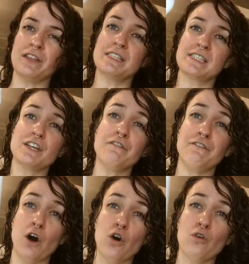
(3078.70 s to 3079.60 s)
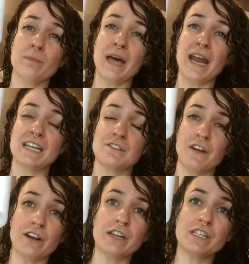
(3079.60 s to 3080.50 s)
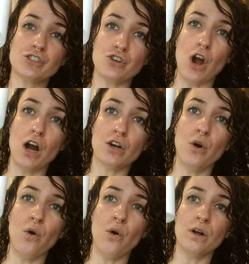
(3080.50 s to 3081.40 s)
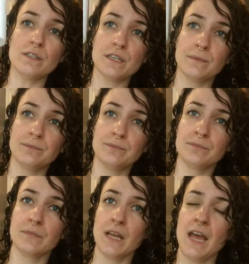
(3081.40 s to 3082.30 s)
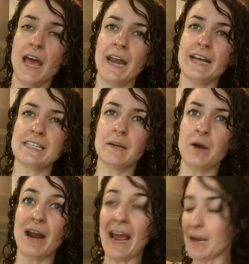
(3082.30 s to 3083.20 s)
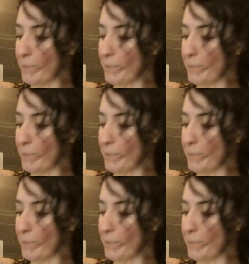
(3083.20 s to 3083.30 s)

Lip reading: This is a foam that has very strong hold. And I did about 8